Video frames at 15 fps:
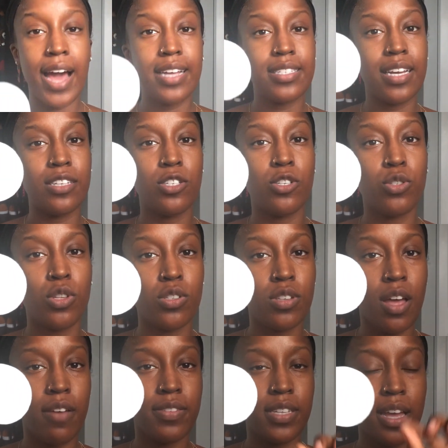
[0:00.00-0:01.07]
tend to use the
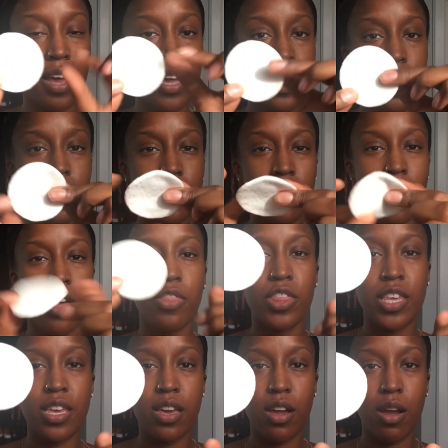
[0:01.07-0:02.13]
soft side, not
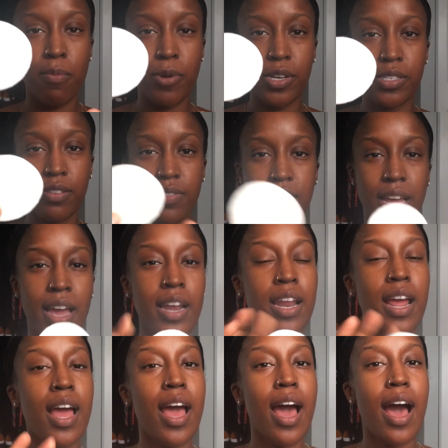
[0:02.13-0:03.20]
the abrasive side.
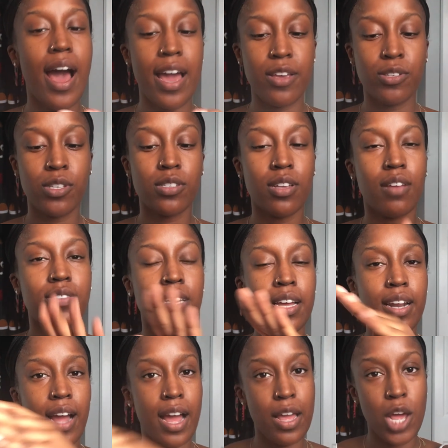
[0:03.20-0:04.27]
I use the soft side,
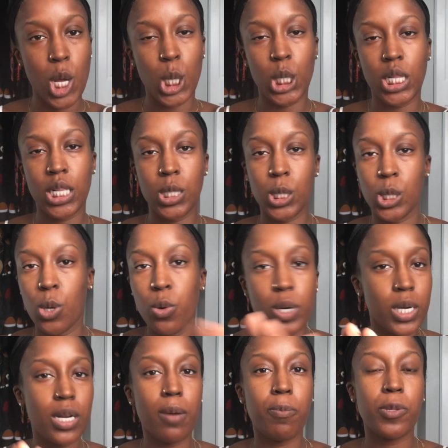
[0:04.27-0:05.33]
I load
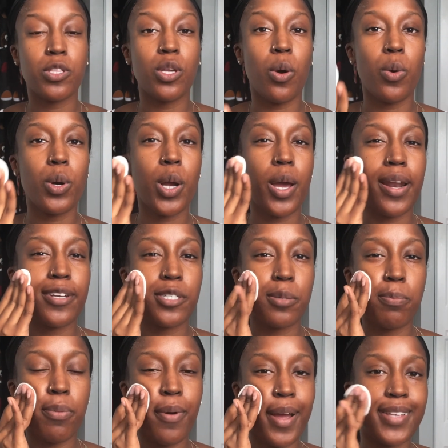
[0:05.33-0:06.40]
it up with toner, and I
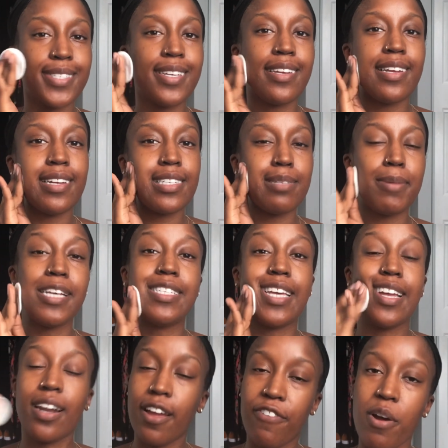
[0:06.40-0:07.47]
just press it into my
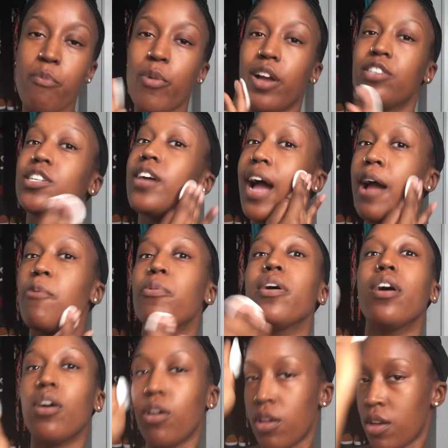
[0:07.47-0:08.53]
skin. If I'm rushing, I
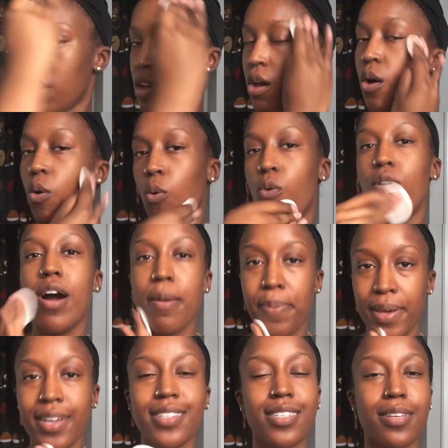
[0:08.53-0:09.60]
will wipe
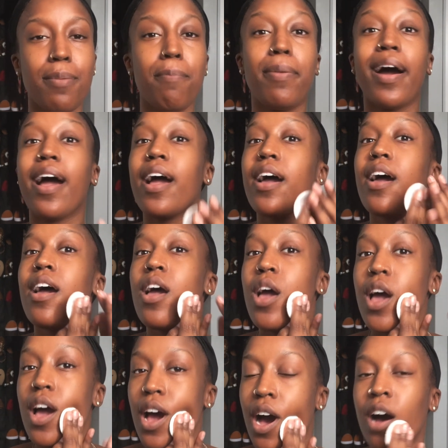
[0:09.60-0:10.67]
it, but
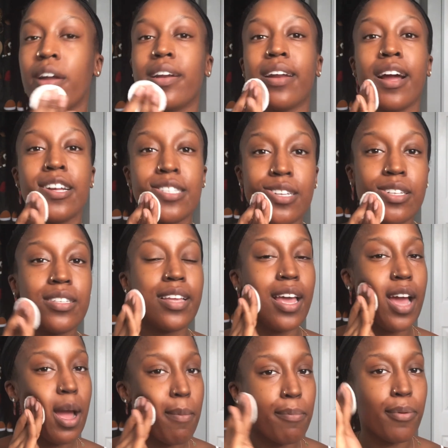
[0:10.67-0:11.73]
on an ideal
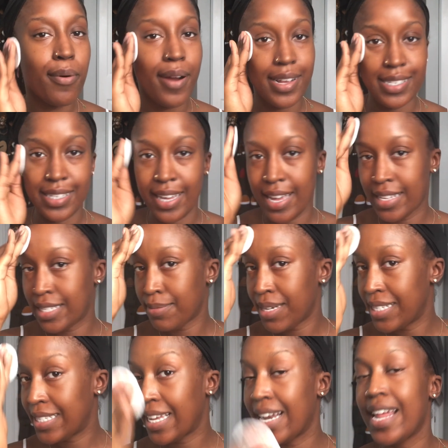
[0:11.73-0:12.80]
day, I'm pressing it into my
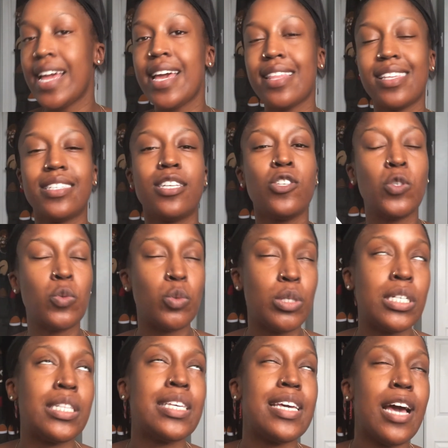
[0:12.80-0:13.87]
skin. This has
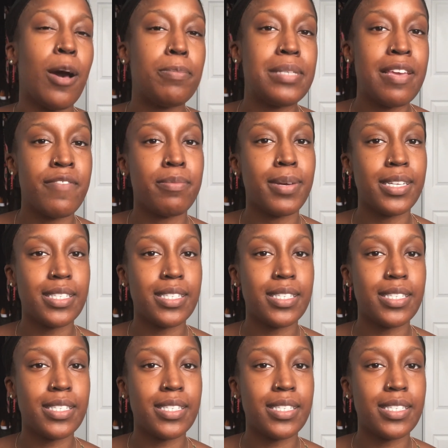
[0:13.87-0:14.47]
really helped even my